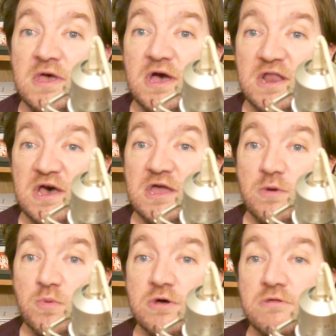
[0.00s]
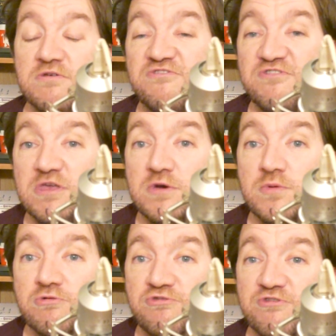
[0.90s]
and I will see you
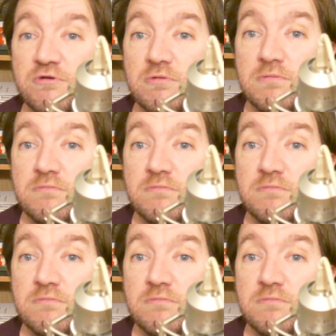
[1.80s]
all soon.